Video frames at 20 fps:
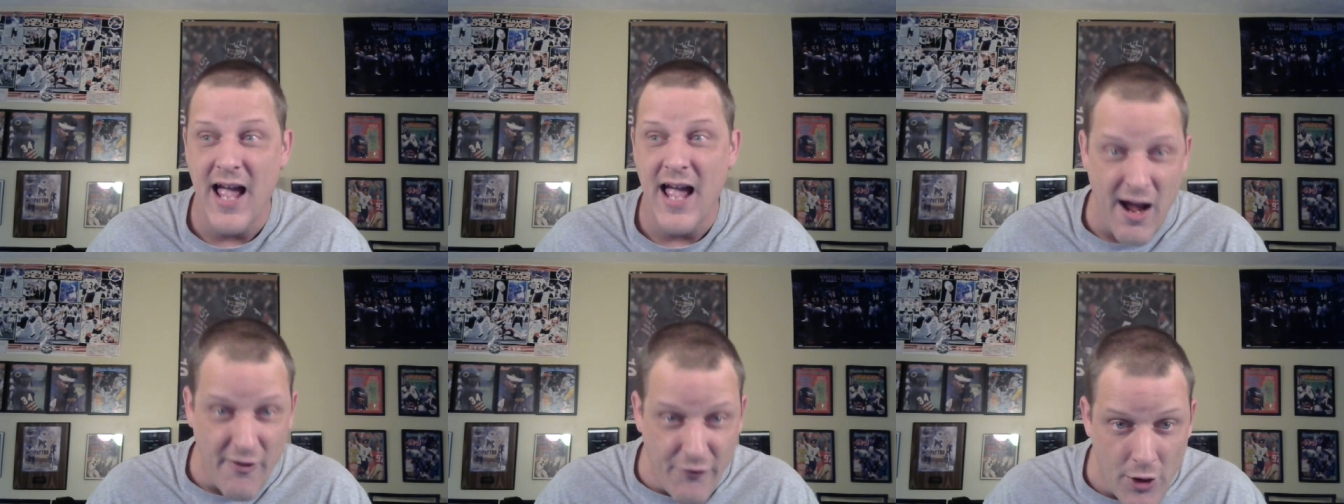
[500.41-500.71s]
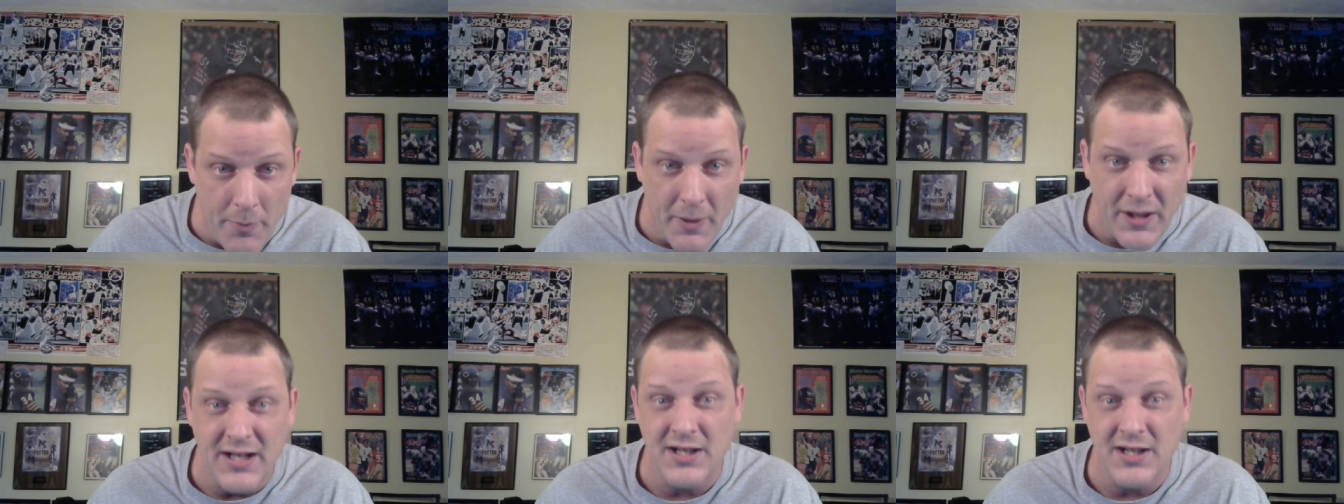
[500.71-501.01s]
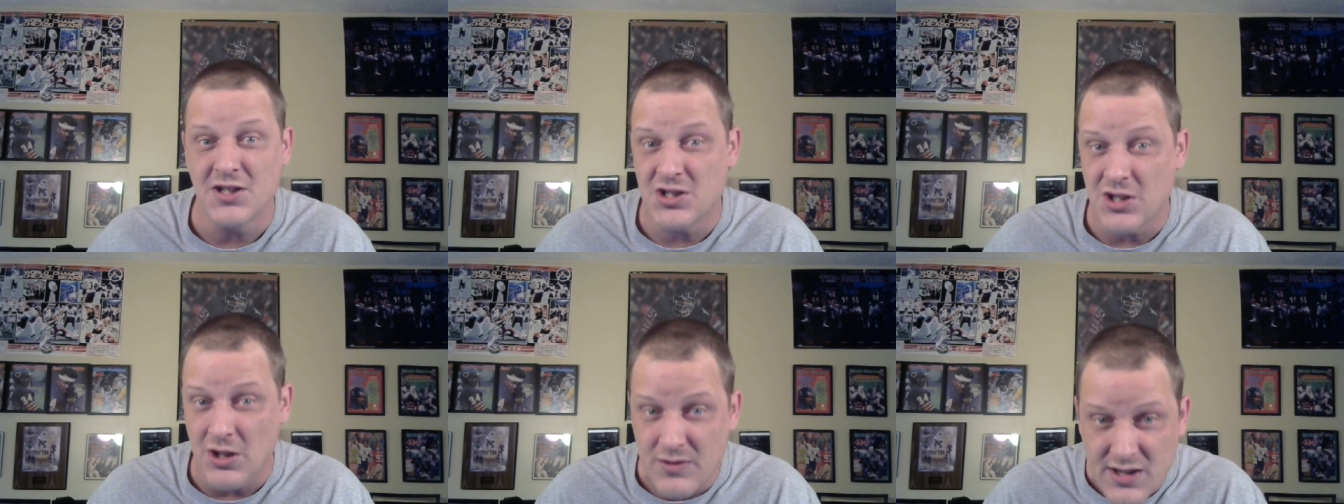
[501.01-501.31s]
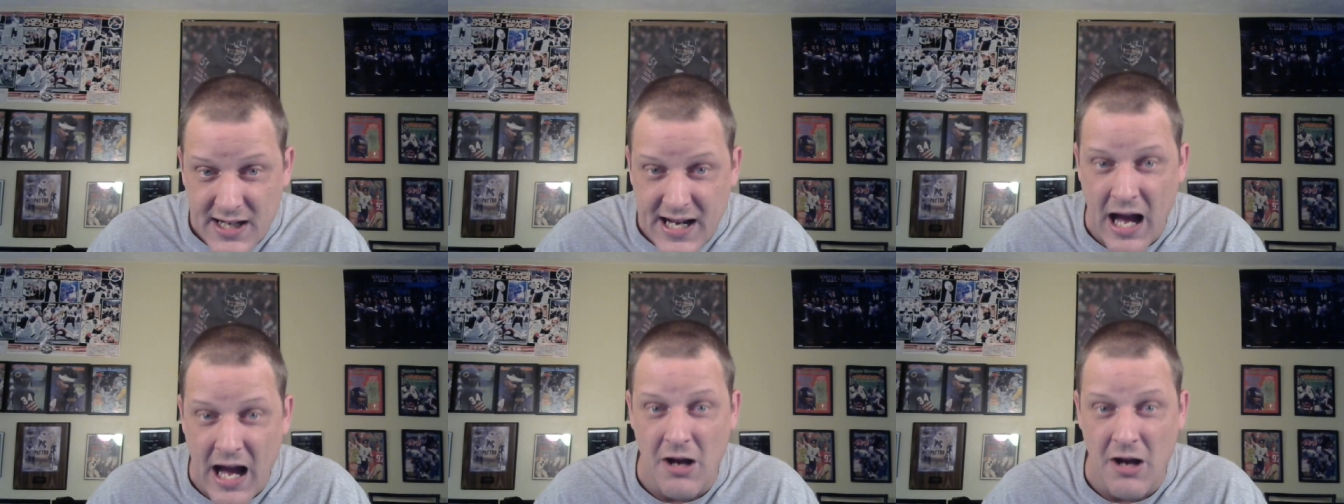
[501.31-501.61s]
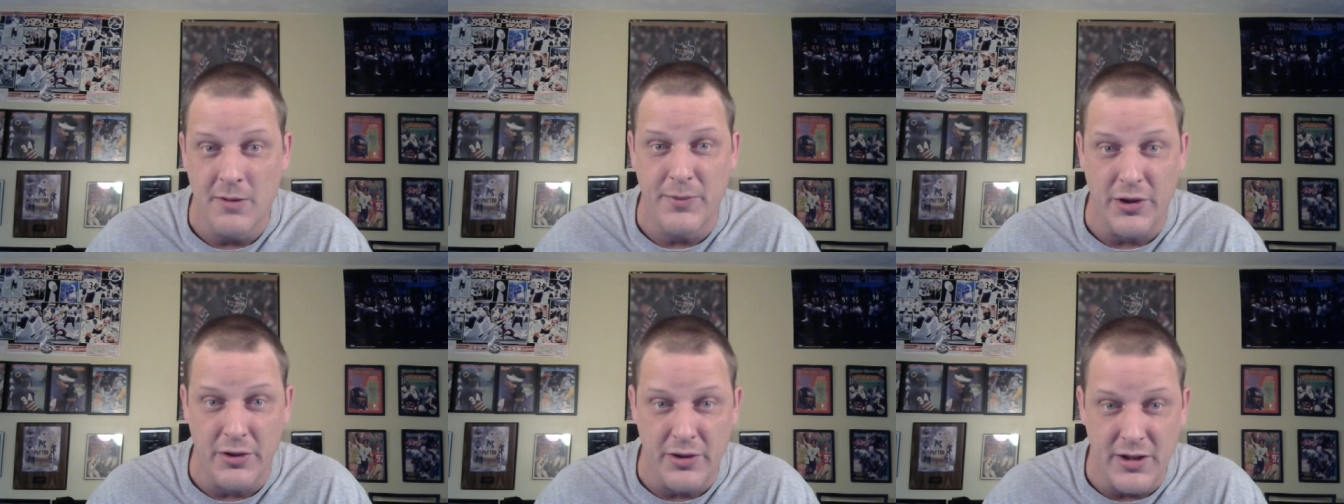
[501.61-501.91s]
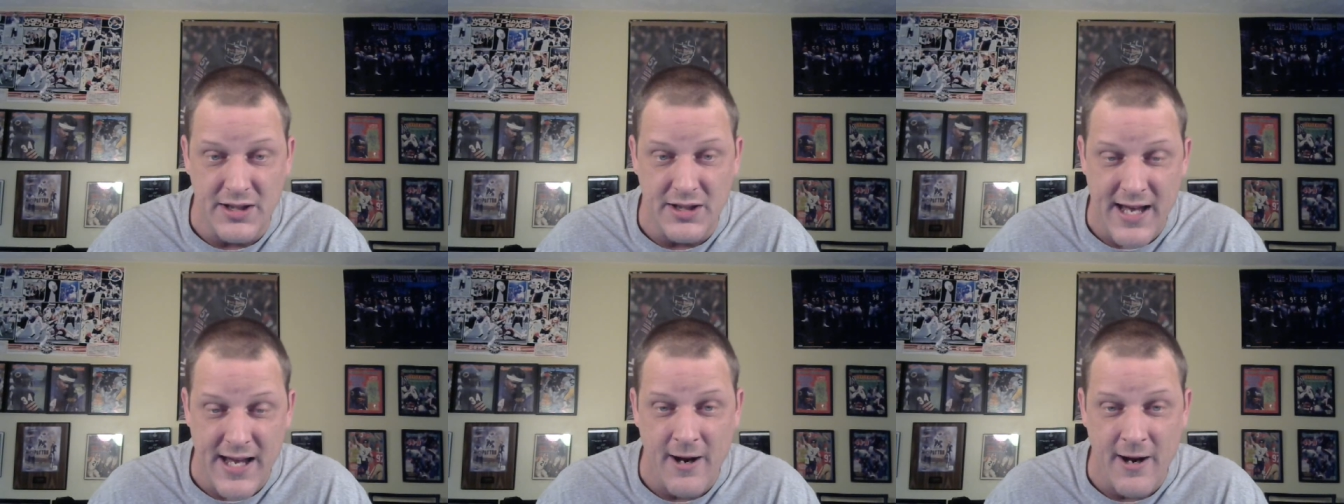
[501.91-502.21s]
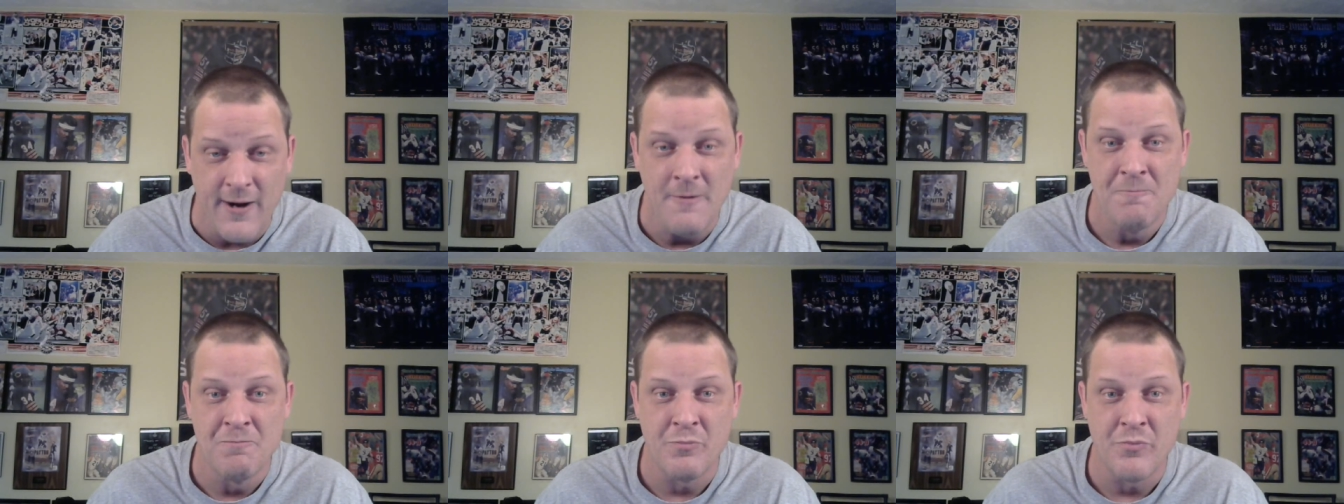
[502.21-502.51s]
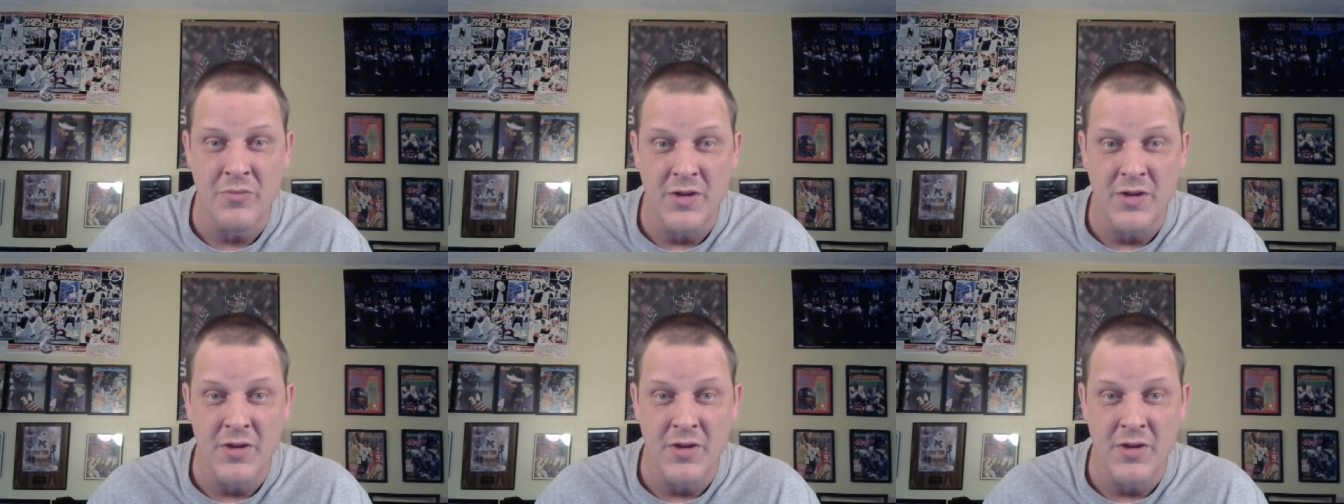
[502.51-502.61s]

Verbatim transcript: Everybody deserves accountability there.